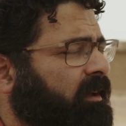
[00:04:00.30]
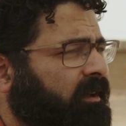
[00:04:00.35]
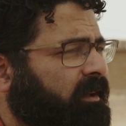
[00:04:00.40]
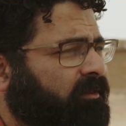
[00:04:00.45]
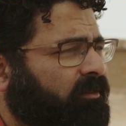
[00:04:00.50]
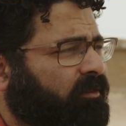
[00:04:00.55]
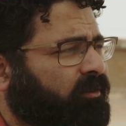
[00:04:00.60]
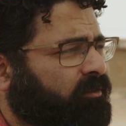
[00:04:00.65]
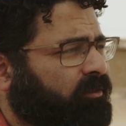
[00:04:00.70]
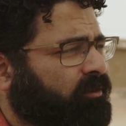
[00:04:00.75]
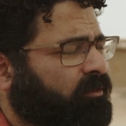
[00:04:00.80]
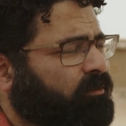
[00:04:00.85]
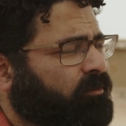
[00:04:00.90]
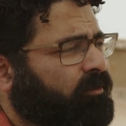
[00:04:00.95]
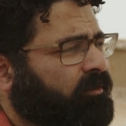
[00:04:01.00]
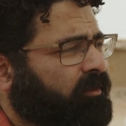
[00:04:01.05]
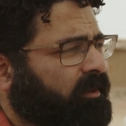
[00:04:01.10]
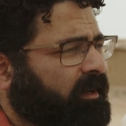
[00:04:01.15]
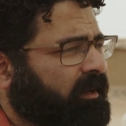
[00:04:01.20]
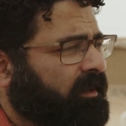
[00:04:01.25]
is also
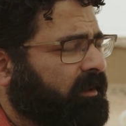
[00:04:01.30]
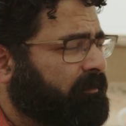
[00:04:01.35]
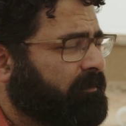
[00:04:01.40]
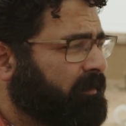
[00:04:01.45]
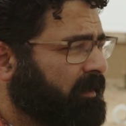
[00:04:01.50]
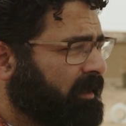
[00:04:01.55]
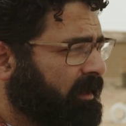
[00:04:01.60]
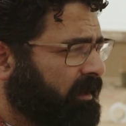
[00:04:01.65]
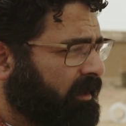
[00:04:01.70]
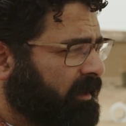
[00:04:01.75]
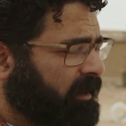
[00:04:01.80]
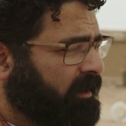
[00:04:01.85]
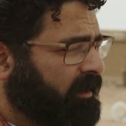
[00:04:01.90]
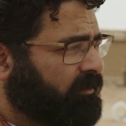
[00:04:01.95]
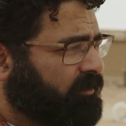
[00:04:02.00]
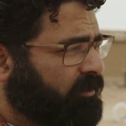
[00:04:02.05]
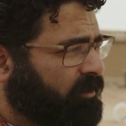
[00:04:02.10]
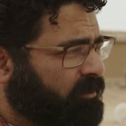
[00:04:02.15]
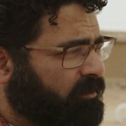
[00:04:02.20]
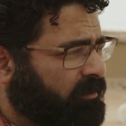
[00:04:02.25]
causing an
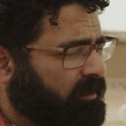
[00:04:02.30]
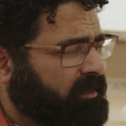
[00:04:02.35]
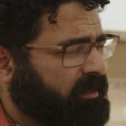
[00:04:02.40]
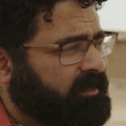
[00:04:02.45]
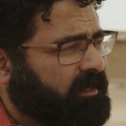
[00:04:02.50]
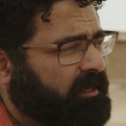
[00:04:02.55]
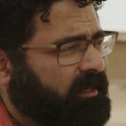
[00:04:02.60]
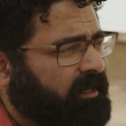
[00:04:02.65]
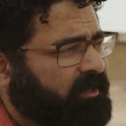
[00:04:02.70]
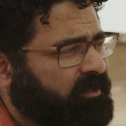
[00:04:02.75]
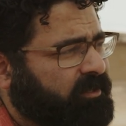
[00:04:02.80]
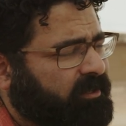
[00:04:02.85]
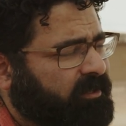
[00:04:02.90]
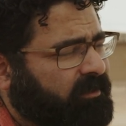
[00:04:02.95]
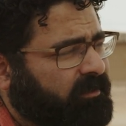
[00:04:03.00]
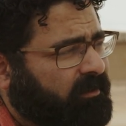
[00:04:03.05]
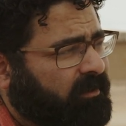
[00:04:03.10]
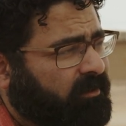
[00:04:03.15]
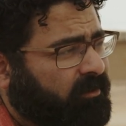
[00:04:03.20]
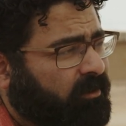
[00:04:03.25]
internal escalation
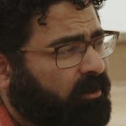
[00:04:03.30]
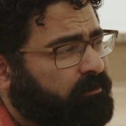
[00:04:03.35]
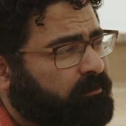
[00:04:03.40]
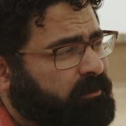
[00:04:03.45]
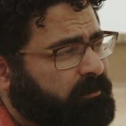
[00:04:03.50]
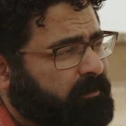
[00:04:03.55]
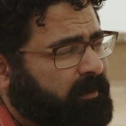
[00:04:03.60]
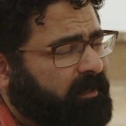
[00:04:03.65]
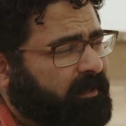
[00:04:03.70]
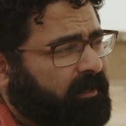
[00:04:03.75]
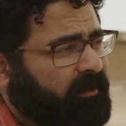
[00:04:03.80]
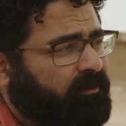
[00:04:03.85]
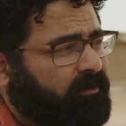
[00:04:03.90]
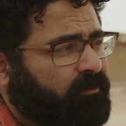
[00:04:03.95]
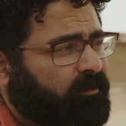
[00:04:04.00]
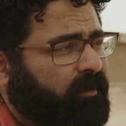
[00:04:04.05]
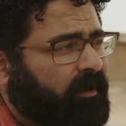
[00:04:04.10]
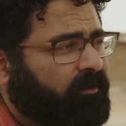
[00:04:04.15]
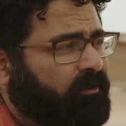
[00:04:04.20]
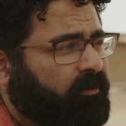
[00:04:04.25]
on arms spending
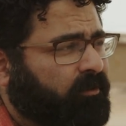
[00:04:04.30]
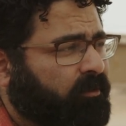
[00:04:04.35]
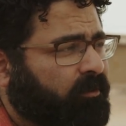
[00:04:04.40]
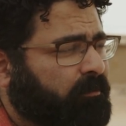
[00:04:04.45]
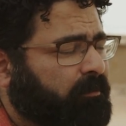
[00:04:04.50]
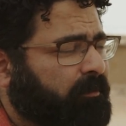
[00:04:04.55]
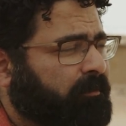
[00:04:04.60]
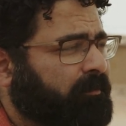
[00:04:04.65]
throughout Europe.